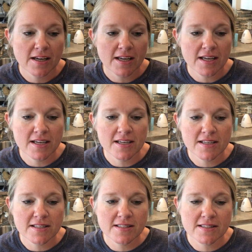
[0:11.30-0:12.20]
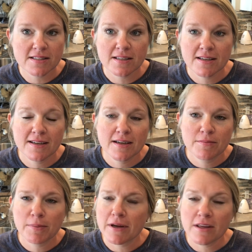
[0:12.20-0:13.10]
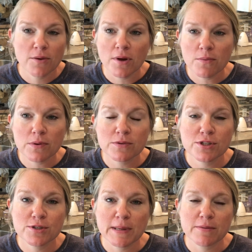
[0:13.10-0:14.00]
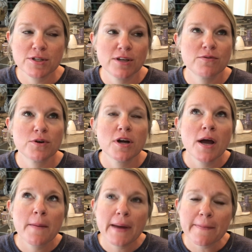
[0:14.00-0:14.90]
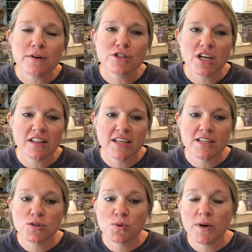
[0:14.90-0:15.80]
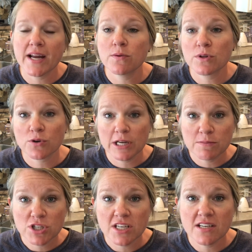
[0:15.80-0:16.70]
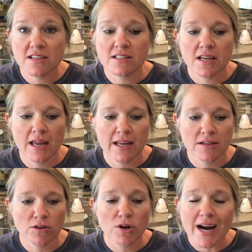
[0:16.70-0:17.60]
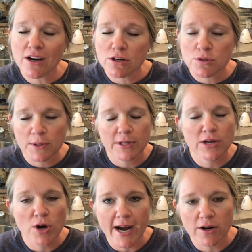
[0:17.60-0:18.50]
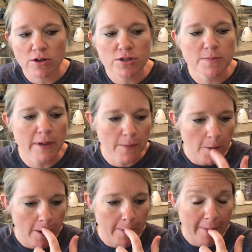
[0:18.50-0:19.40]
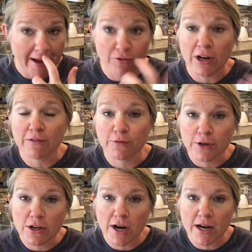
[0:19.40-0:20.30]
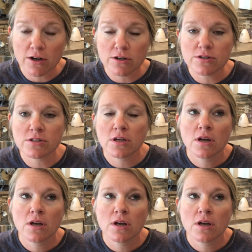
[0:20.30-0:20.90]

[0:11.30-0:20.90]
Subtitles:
is, I think, what would you use pepper jelly for? Pepper jelly is great with cream cheese and crackers. We don't eat crackers, but I have grain-free crackers,